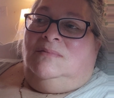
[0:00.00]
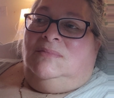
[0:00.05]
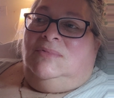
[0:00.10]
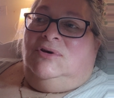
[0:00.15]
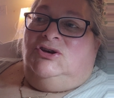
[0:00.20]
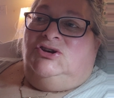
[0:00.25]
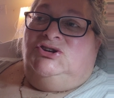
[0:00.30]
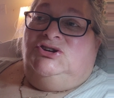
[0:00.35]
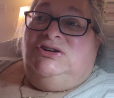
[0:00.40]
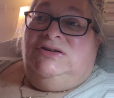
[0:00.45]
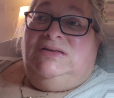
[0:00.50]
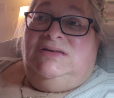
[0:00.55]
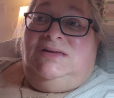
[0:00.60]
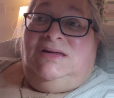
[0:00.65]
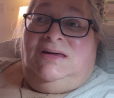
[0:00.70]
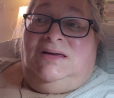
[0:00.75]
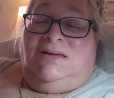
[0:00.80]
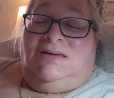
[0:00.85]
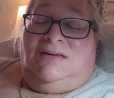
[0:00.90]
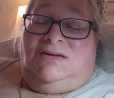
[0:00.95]
she
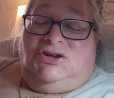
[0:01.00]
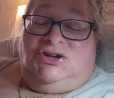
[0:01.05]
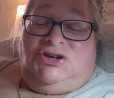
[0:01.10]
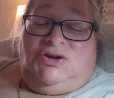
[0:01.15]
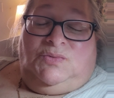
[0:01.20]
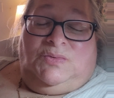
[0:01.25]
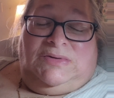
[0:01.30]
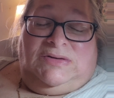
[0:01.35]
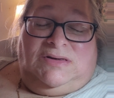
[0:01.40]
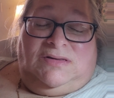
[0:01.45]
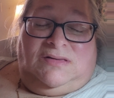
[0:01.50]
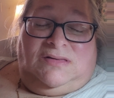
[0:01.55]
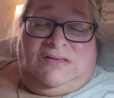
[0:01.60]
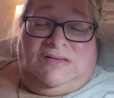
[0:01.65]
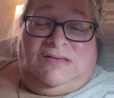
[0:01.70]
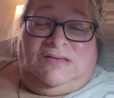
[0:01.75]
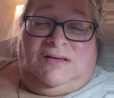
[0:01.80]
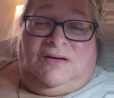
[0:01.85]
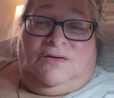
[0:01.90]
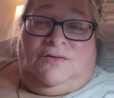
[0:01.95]
went to the
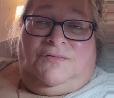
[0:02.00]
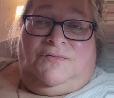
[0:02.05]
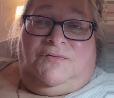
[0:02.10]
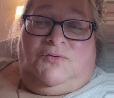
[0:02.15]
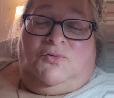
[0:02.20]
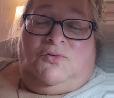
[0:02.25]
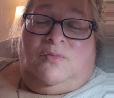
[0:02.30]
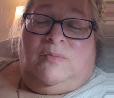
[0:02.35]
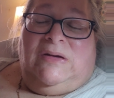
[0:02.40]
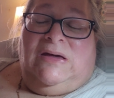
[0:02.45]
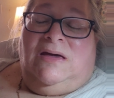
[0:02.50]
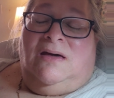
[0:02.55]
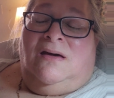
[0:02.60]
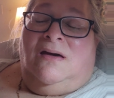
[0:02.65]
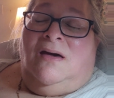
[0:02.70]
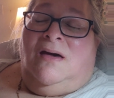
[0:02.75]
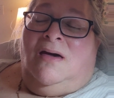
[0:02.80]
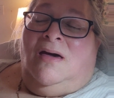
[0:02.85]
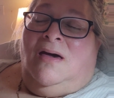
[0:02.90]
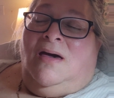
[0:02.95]
sale for me,
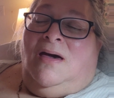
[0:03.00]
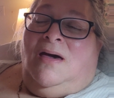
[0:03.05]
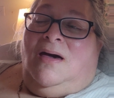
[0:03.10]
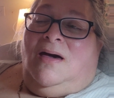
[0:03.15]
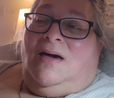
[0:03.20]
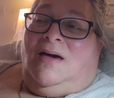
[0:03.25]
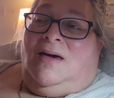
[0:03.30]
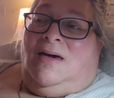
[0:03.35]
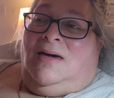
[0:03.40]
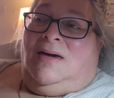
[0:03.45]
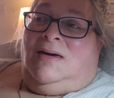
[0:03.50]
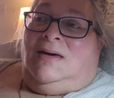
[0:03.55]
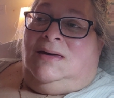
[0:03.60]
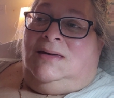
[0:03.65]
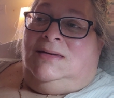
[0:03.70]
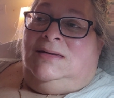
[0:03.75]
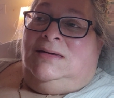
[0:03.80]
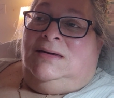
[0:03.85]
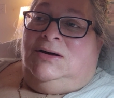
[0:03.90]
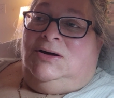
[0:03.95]

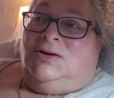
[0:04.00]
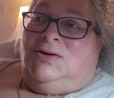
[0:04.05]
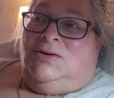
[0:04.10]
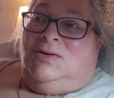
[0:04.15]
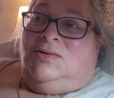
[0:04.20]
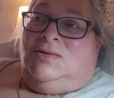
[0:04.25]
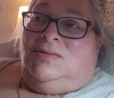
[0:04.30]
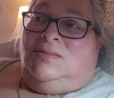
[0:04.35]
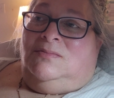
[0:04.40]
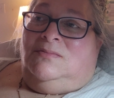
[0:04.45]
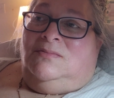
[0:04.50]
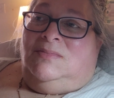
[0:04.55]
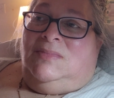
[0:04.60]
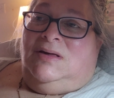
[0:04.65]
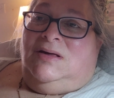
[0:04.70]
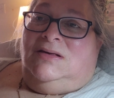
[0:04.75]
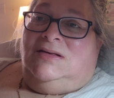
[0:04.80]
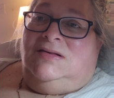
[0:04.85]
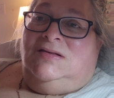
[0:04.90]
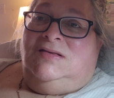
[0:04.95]
and
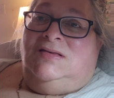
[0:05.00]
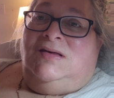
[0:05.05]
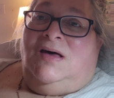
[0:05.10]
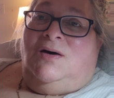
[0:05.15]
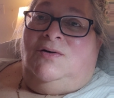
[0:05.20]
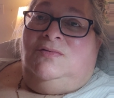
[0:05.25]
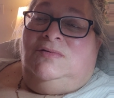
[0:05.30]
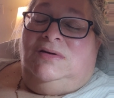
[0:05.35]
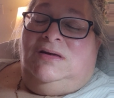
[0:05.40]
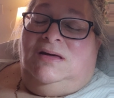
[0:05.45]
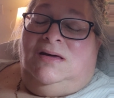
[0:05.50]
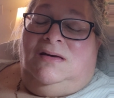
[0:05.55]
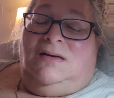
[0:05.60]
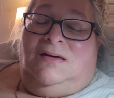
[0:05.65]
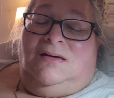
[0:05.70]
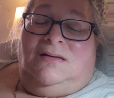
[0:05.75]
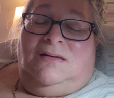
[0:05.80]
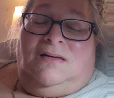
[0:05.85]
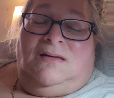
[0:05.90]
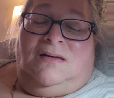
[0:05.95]
so
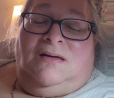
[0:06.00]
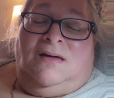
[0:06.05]
did